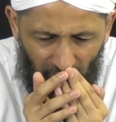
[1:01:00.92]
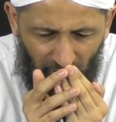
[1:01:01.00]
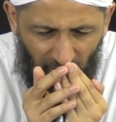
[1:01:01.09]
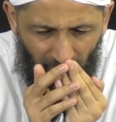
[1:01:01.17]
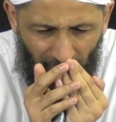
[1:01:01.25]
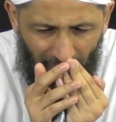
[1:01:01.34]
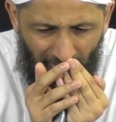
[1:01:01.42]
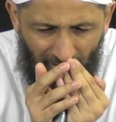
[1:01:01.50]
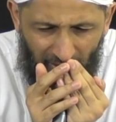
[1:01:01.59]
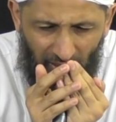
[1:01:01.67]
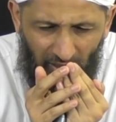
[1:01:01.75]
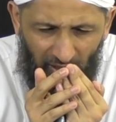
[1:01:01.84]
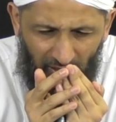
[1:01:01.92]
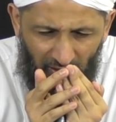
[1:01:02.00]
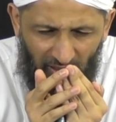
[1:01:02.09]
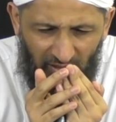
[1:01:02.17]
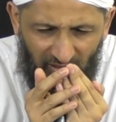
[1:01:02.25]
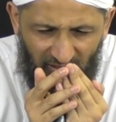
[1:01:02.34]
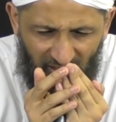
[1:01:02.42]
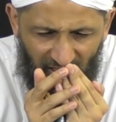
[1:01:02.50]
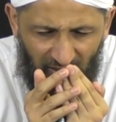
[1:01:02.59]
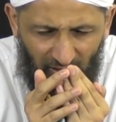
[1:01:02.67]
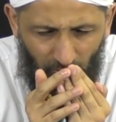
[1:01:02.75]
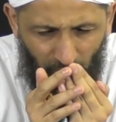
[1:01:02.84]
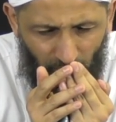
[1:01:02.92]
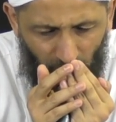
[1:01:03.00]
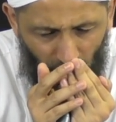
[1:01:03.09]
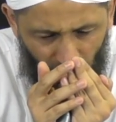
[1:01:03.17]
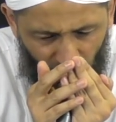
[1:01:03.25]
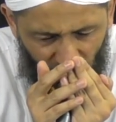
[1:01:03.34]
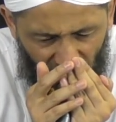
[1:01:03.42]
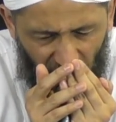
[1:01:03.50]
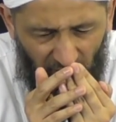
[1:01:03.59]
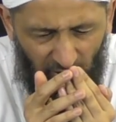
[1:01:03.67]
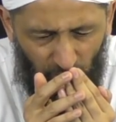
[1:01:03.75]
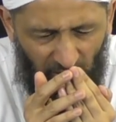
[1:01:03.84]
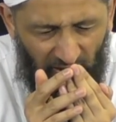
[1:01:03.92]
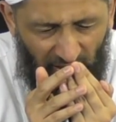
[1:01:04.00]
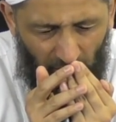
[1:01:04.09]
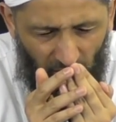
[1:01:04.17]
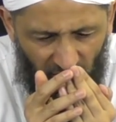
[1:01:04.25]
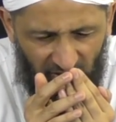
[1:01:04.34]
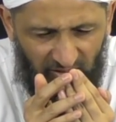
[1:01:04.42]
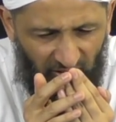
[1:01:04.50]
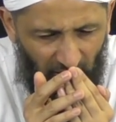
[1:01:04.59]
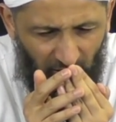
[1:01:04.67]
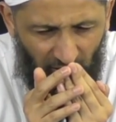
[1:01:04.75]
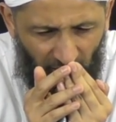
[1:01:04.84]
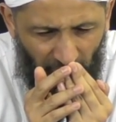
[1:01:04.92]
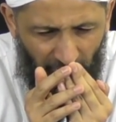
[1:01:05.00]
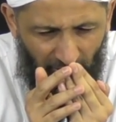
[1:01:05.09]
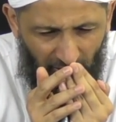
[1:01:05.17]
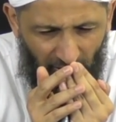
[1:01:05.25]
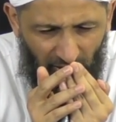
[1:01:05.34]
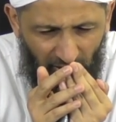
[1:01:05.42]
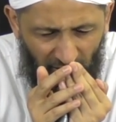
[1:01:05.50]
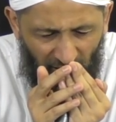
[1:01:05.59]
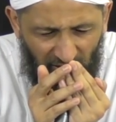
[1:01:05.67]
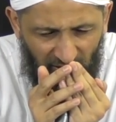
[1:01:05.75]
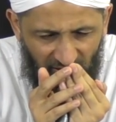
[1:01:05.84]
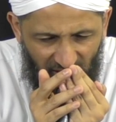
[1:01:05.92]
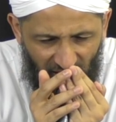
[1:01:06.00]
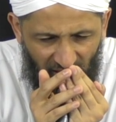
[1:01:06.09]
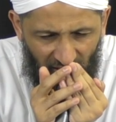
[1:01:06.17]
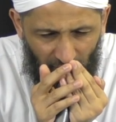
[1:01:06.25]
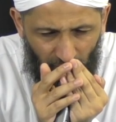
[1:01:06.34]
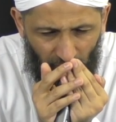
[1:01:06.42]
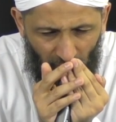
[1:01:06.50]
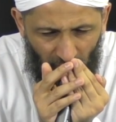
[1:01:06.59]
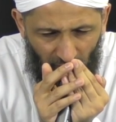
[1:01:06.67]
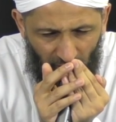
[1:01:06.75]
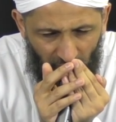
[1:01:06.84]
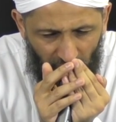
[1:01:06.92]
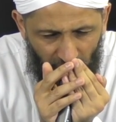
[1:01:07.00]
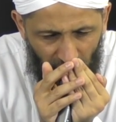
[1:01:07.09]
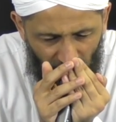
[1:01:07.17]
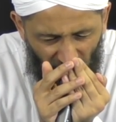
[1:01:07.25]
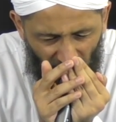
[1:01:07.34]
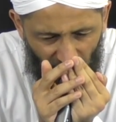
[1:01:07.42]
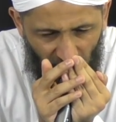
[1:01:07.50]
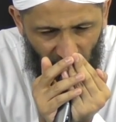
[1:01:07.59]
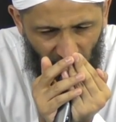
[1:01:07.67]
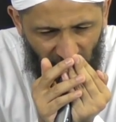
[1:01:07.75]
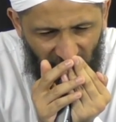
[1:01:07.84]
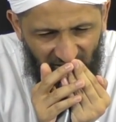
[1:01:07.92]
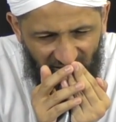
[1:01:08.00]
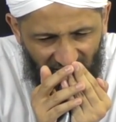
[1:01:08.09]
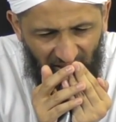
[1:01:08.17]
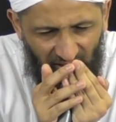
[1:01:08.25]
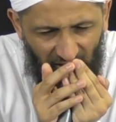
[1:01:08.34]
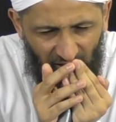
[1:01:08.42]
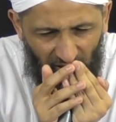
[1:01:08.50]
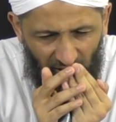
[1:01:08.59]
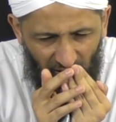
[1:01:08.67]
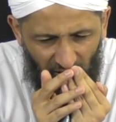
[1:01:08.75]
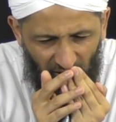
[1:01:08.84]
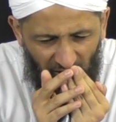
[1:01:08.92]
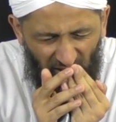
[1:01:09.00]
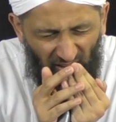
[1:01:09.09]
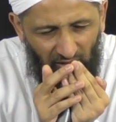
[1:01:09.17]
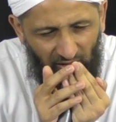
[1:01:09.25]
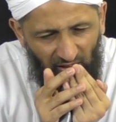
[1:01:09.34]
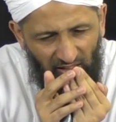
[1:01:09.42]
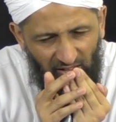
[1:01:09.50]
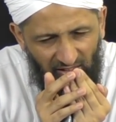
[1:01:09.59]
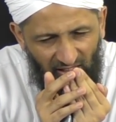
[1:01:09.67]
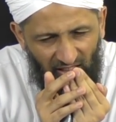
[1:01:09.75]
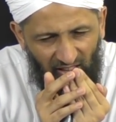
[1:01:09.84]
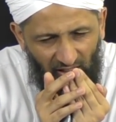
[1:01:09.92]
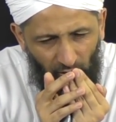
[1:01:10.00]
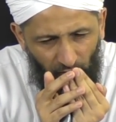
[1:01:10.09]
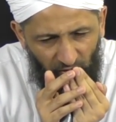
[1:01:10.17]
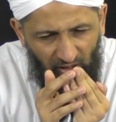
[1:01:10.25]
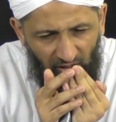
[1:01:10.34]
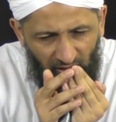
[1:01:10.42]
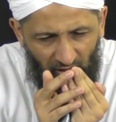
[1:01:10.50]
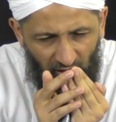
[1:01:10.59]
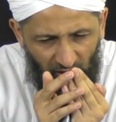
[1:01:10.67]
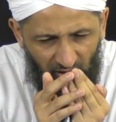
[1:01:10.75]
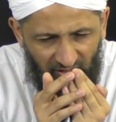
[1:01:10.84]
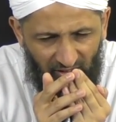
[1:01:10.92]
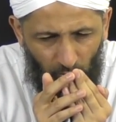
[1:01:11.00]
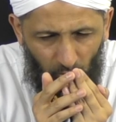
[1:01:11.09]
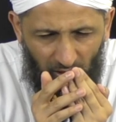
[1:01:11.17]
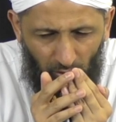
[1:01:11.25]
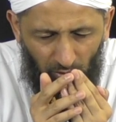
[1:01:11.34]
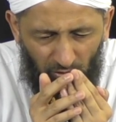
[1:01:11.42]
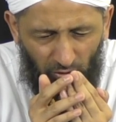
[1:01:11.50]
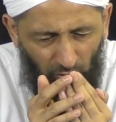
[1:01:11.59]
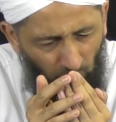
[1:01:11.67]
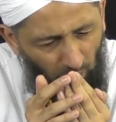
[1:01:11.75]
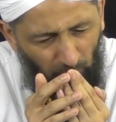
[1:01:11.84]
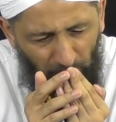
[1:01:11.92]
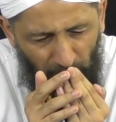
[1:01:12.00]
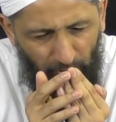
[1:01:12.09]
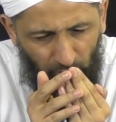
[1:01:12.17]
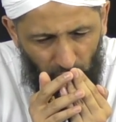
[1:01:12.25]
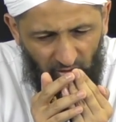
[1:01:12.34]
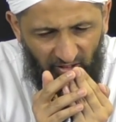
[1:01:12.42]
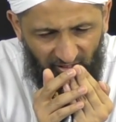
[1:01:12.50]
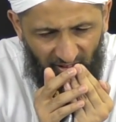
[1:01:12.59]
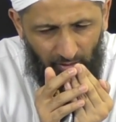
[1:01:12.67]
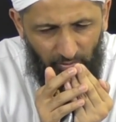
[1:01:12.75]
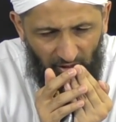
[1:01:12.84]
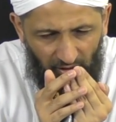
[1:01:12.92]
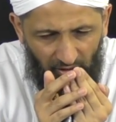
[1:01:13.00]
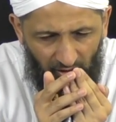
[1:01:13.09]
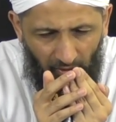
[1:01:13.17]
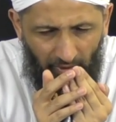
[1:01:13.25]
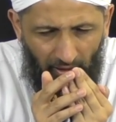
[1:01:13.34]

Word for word: Allah. Ya Allah, grant us that fikr as well in our hearts, Ya Allah. Ya Allah, grant us that kind of understanding, Ya Allah. Grant us that kind of fikr in our hearts that we also call people towards Islam, Ya Allah.